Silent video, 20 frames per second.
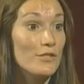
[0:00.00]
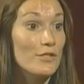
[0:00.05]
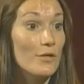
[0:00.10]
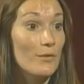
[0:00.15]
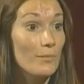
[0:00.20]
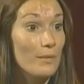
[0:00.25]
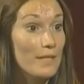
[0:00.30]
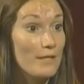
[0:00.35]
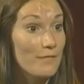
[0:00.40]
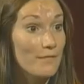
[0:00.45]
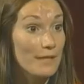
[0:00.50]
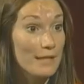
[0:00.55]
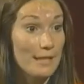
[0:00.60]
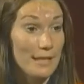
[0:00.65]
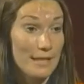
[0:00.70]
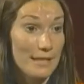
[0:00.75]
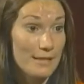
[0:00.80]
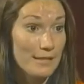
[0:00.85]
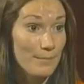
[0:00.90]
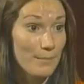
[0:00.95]
So we have a
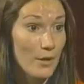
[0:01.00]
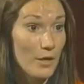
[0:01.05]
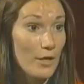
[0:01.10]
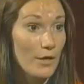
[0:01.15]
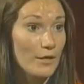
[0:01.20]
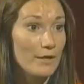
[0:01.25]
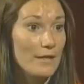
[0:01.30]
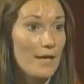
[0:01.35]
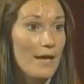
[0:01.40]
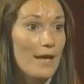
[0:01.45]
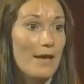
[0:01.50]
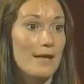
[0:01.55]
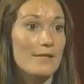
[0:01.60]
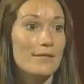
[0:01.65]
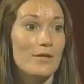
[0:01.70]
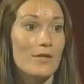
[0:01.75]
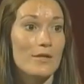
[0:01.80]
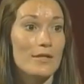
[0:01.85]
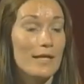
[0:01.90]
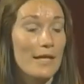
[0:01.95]
kids park that
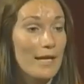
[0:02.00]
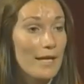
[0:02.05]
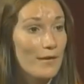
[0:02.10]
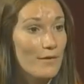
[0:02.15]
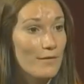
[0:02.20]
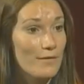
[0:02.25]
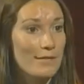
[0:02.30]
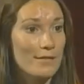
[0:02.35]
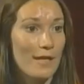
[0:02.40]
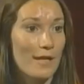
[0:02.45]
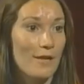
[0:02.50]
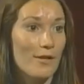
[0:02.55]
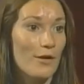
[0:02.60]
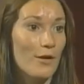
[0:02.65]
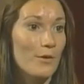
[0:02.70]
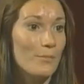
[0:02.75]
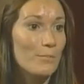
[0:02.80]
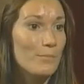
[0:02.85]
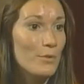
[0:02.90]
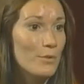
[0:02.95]
has our carousel,
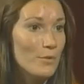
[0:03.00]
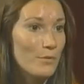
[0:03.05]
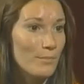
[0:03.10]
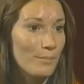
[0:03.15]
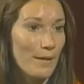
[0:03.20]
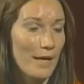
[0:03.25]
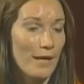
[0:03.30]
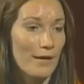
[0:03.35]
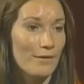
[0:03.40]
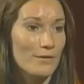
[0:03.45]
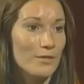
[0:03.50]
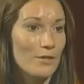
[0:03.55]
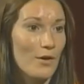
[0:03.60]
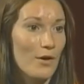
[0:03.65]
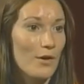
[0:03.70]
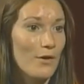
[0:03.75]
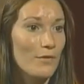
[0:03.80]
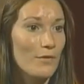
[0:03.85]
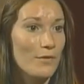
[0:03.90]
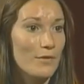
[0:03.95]
our moon bounce,
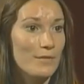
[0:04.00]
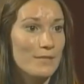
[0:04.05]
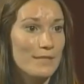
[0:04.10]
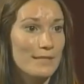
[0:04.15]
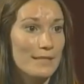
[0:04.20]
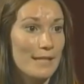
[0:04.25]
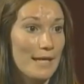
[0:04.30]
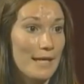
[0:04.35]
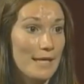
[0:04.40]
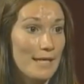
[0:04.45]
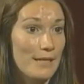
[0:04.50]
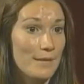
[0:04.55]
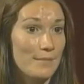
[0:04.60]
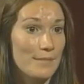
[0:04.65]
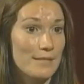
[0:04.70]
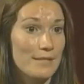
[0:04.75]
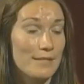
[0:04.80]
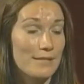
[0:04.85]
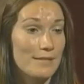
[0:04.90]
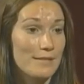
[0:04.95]
all those
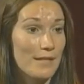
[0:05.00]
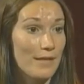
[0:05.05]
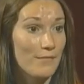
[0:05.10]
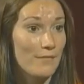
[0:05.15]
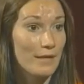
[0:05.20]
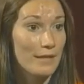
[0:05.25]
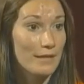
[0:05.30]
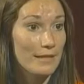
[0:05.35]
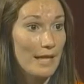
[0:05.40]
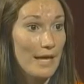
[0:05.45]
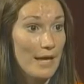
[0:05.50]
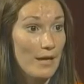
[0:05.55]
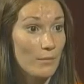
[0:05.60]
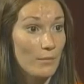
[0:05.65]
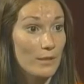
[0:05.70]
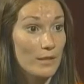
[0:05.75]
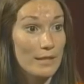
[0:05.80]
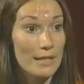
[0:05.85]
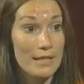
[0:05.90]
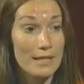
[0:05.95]
games and stuff like that
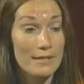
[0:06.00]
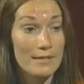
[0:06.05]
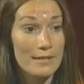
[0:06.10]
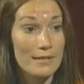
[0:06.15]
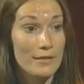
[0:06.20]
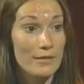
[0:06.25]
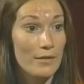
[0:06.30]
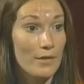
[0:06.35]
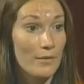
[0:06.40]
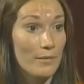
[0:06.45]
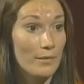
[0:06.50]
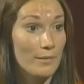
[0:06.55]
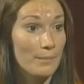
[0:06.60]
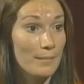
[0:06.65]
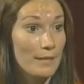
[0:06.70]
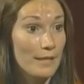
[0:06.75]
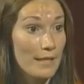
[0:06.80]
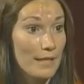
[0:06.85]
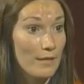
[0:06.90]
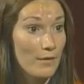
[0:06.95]
where kids can go and
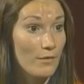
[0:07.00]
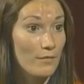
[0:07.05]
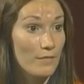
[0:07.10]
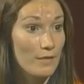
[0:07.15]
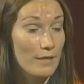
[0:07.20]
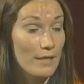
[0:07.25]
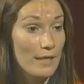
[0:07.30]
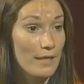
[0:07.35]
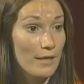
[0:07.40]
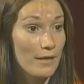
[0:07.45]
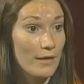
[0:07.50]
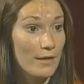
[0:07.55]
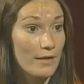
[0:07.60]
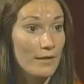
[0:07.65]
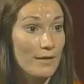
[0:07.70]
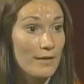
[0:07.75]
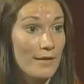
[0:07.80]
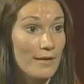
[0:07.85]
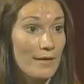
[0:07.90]
play over there.